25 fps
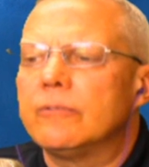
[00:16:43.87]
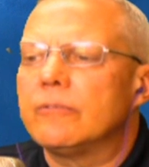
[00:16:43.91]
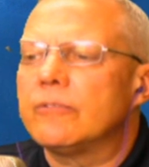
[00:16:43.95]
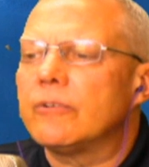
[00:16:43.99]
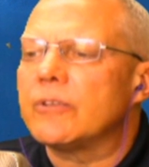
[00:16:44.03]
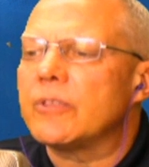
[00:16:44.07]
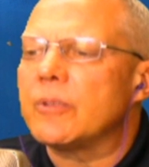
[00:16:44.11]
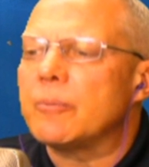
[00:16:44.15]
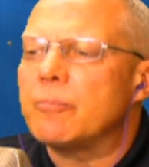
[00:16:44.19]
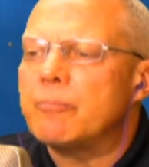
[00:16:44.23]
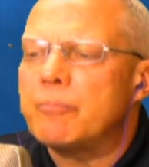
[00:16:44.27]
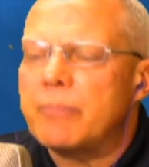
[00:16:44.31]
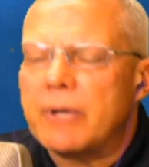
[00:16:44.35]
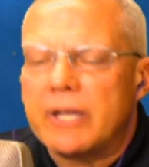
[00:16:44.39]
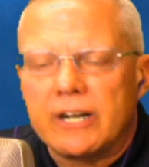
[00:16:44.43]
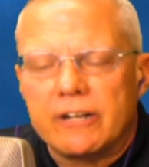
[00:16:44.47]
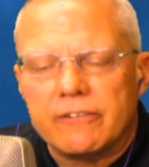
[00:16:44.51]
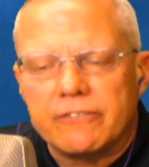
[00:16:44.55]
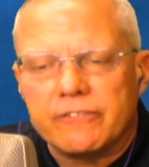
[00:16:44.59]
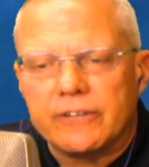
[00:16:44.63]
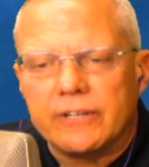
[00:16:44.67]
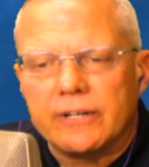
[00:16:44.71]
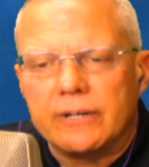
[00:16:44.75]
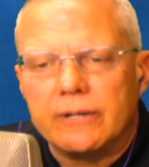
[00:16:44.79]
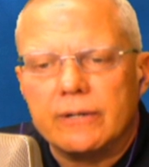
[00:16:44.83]
for the
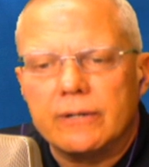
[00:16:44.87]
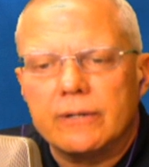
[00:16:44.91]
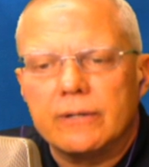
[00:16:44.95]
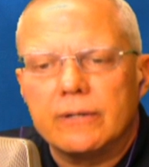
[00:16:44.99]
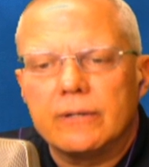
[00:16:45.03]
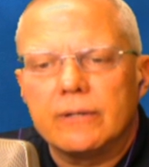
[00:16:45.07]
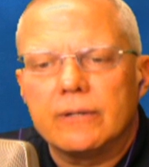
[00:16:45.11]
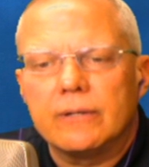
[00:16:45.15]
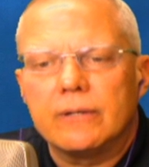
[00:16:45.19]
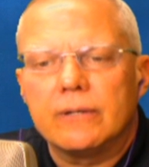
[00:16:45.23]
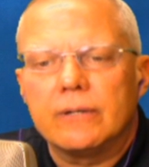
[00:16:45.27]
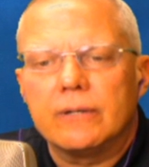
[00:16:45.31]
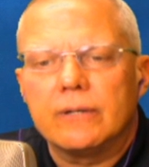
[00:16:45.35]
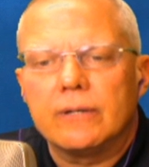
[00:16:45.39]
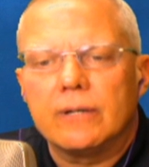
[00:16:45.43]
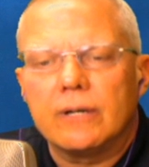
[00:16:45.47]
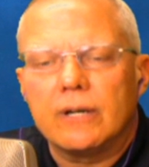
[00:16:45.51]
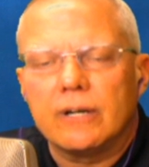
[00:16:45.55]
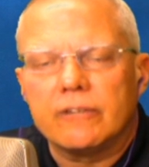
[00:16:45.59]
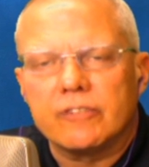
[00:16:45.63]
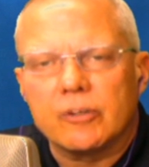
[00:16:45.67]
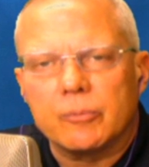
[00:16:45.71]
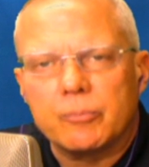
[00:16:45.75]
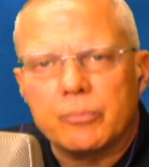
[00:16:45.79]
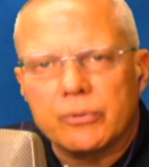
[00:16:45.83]
benefit
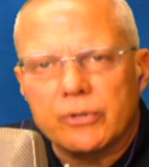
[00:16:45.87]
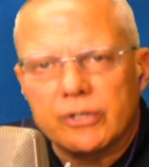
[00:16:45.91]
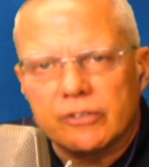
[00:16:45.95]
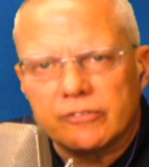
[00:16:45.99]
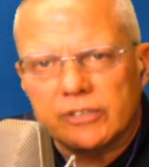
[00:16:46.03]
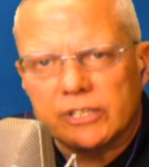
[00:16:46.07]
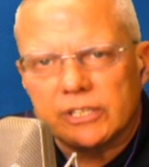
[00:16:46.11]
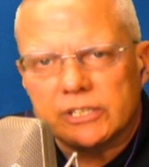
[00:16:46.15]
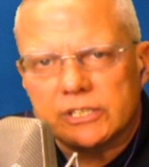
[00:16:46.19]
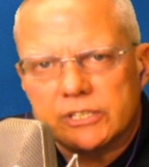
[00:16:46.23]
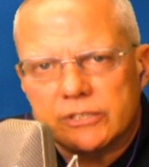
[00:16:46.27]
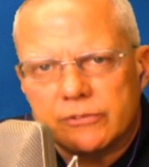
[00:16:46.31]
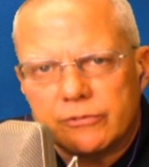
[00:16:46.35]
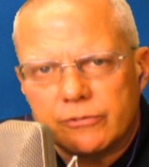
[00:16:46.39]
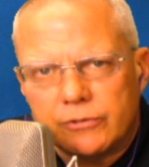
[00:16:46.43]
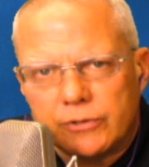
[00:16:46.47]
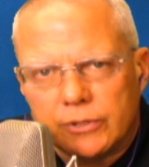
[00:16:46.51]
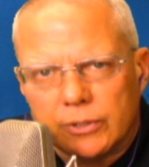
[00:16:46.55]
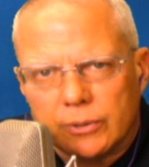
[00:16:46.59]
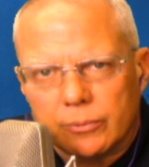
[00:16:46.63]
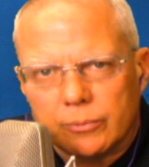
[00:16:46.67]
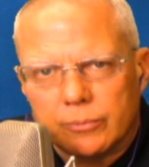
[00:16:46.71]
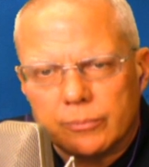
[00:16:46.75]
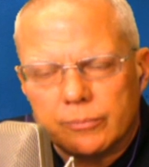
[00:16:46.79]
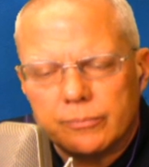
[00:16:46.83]
of a privileged
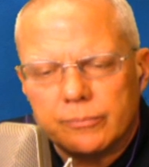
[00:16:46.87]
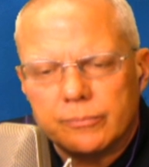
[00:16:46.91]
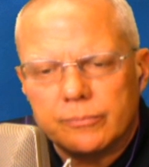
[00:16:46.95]
few.